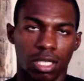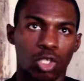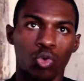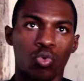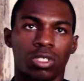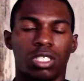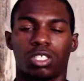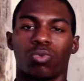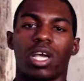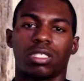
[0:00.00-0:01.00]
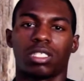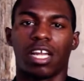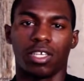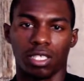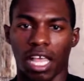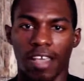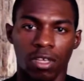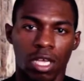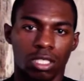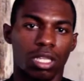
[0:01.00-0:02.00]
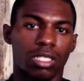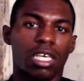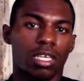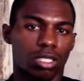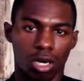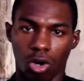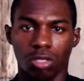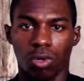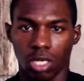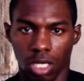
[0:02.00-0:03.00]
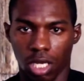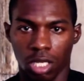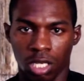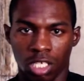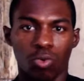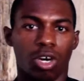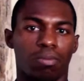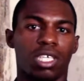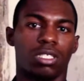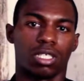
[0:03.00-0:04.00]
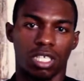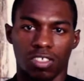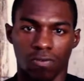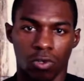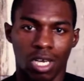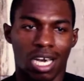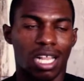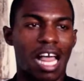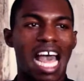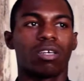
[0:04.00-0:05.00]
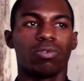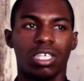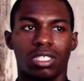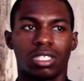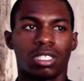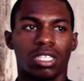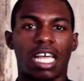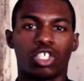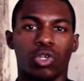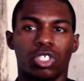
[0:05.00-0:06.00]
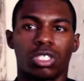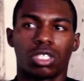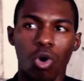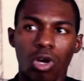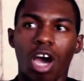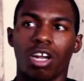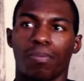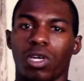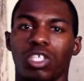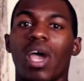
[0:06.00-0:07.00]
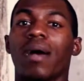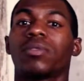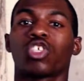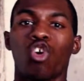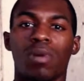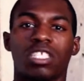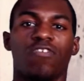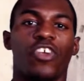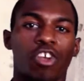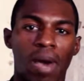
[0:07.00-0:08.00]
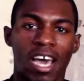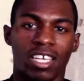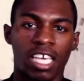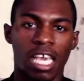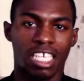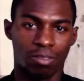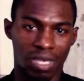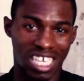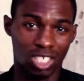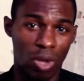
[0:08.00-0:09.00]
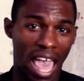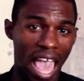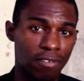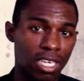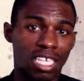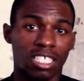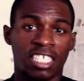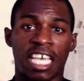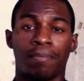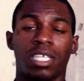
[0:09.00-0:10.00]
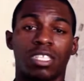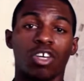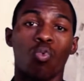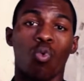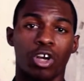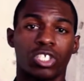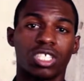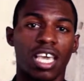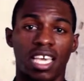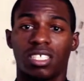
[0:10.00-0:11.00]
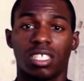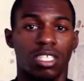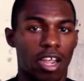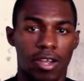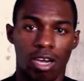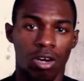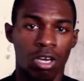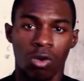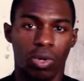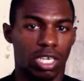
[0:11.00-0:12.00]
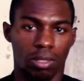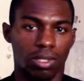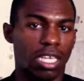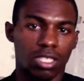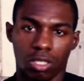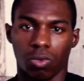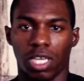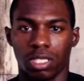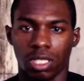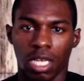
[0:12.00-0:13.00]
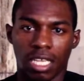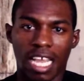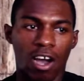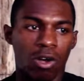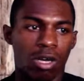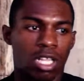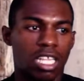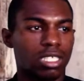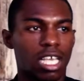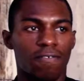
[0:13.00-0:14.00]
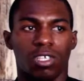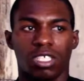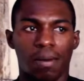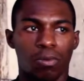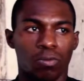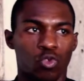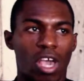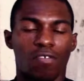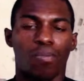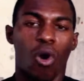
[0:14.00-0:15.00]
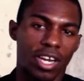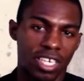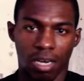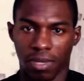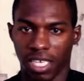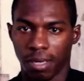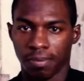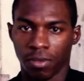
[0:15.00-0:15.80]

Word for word: to situations that are in your life. So let's say there's a goal you want to get. You want to be successful. A lot of reasons that you're so caught up on it, you have so much fear about it, is because you haven't accepted the worst case scenario when it comes to that situation. Now, let's say, for example, you have a party coming up,